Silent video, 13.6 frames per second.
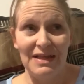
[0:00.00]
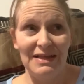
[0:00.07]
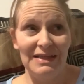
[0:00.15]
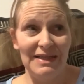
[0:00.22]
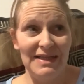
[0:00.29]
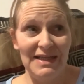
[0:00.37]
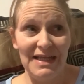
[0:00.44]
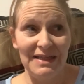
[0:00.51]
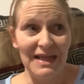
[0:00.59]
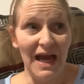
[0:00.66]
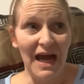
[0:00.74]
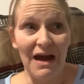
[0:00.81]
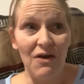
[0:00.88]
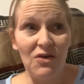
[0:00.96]
cleaning the
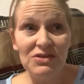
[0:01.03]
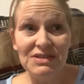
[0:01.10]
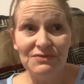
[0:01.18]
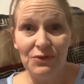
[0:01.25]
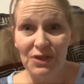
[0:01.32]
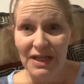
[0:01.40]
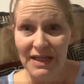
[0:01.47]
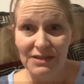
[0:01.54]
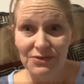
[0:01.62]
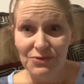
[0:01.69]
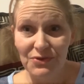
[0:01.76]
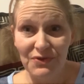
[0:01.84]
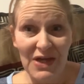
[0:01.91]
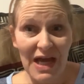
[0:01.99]
house for like
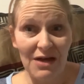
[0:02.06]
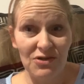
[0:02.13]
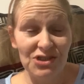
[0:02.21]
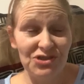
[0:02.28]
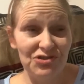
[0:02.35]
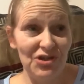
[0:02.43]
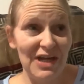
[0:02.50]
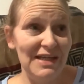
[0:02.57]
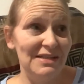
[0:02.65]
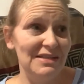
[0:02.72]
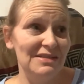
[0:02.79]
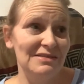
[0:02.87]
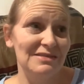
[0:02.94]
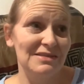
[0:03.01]
2-3 hours
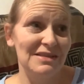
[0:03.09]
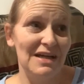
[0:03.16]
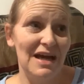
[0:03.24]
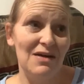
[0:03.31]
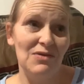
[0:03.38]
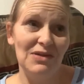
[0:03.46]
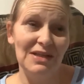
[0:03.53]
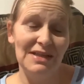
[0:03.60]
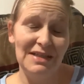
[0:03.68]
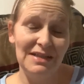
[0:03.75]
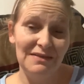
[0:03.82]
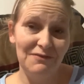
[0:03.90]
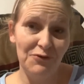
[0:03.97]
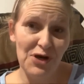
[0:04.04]
straight, I'll clean
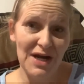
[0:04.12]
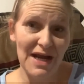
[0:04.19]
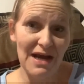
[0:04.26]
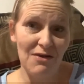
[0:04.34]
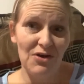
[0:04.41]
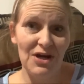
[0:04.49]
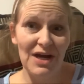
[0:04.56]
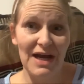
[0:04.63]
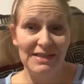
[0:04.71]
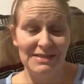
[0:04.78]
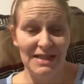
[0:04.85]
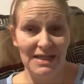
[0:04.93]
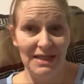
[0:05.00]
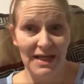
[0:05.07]
it for an hour. I
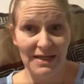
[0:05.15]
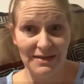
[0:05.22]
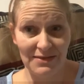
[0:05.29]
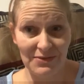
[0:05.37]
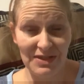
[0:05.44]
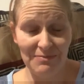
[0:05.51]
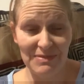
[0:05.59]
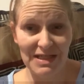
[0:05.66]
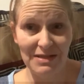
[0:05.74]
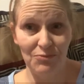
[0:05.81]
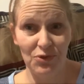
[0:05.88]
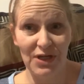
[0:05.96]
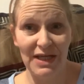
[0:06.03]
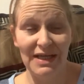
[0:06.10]
take like a
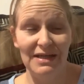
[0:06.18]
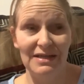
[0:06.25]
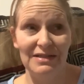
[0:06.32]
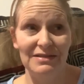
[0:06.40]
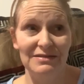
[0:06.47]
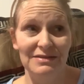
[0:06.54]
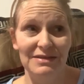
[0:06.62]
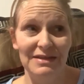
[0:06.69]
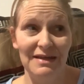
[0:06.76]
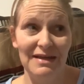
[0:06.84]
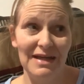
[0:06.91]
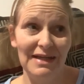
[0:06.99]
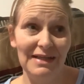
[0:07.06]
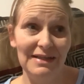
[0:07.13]
30-minute break.
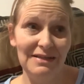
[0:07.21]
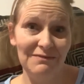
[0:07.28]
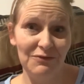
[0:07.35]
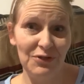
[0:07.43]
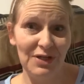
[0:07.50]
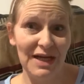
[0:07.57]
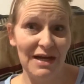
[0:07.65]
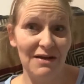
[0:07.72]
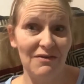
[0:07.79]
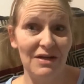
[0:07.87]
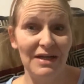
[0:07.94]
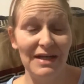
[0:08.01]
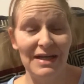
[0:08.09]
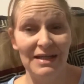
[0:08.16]
And I clean for an
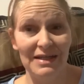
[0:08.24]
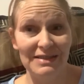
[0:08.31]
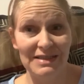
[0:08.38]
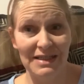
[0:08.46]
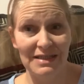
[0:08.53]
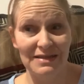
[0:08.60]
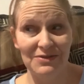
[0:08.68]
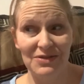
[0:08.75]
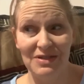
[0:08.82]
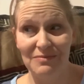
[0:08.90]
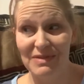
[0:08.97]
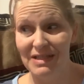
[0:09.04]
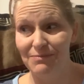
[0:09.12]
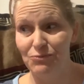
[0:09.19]
hour and I take a
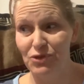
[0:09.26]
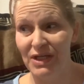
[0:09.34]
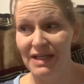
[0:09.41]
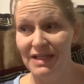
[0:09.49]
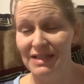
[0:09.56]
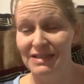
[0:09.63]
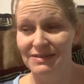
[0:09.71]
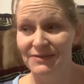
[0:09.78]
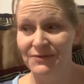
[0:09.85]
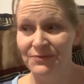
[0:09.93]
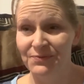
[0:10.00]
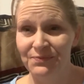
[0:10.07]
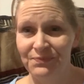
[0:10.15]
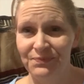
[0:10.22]
30-minute break.
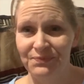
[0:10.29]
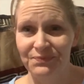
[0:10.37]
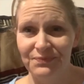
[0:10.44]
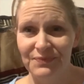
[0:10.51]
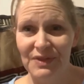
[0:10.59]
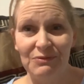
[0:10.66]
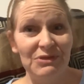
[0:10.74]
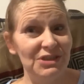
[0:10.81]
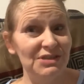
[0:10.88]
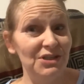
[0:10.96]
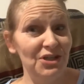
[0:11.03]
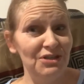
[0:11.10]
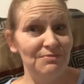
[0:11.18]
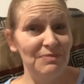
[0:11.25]
Which is
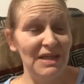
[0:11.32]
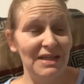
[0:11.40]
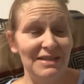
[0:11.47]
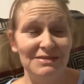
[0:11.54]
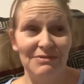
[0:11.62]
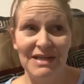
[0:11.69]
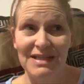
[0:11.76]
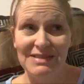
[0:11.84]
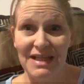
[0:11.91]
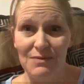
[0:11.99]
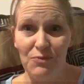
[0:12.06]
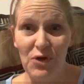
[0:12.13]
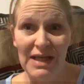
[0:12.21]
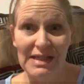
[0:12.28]
good because when I
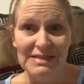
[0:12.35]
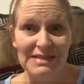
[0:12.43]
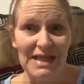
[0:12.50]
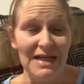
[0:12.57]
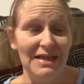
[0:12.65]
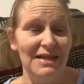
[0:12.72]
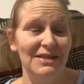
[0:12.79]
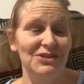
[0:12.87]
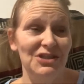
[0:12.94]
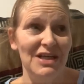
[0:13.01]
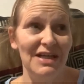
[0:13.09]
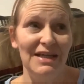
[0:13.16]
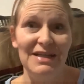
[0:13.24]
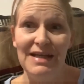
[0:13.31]
take breaks, I can
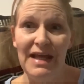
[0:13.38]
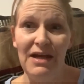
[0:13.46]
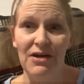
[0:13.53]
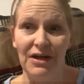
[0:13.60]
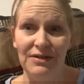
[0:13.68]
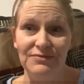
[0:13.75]
check in here.